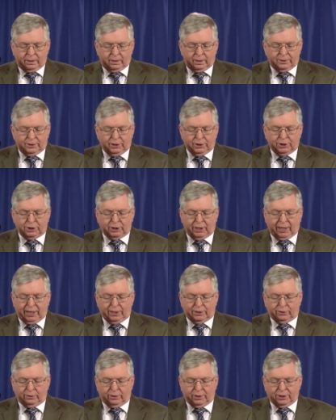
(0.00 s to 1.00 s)
And Jesus
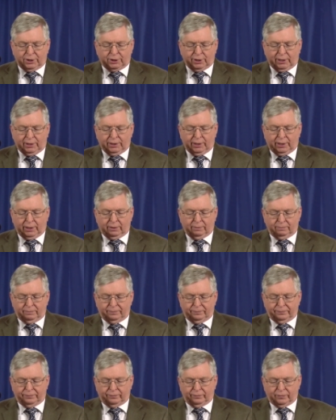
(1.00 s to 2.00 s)
answered and said unto
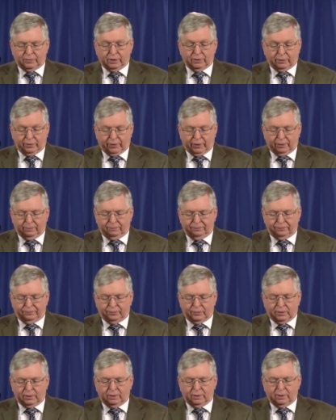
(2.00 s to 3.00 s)
him, unto them,
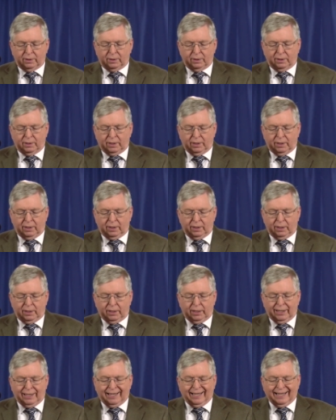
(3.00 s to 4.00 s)

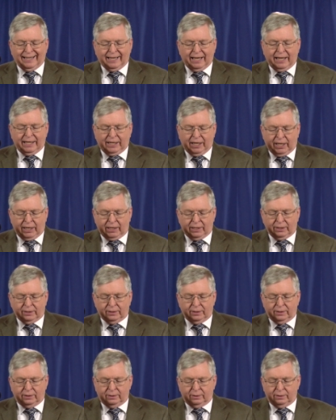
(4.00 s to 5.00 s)
Take
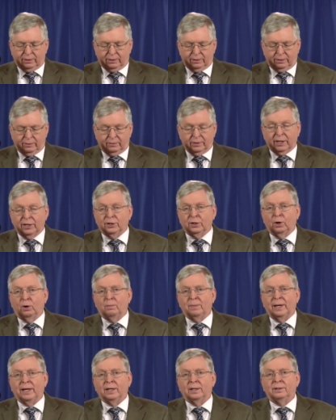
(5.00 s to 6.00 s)
heed that
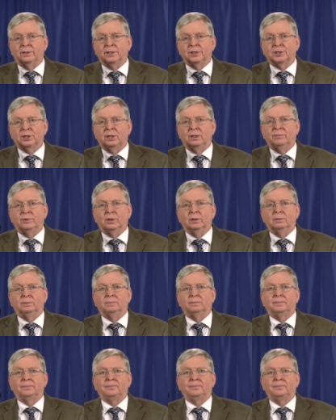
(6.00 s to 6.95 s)
no man deceive you.